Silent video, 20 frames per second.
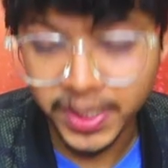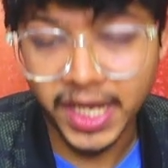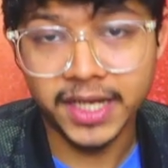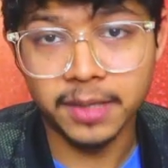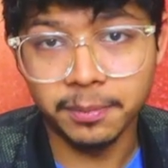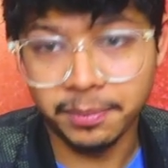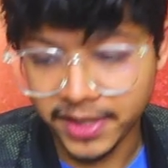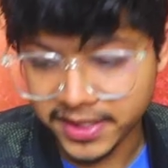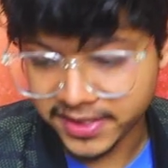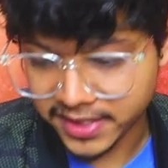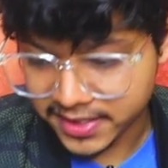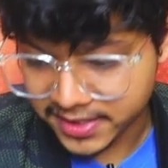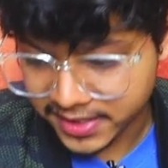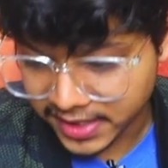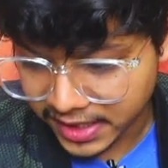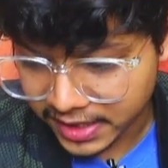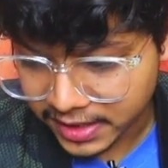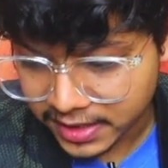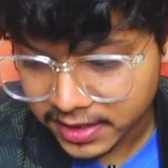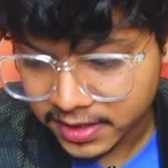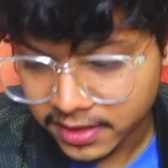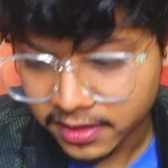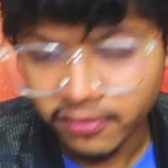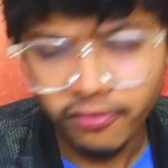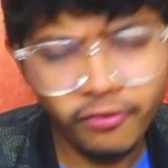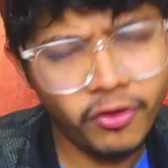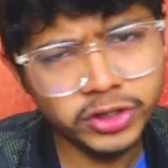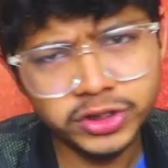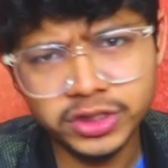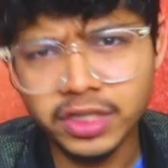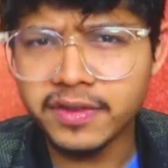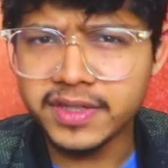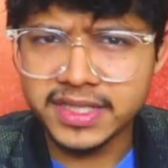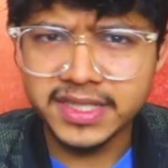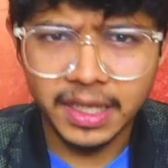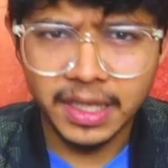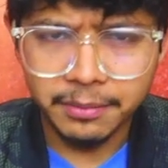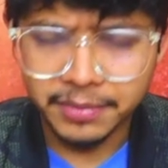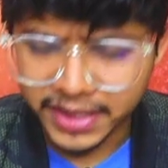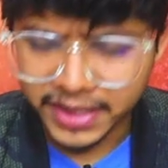I can place a C. Whatsoever
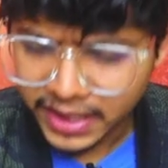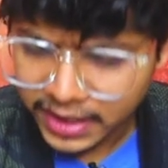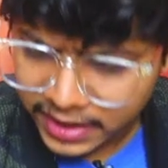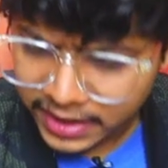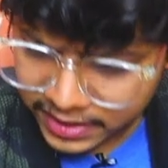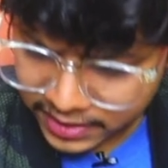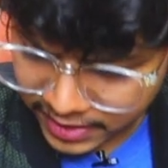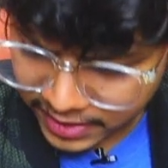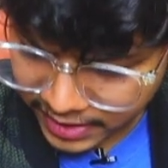is empty, then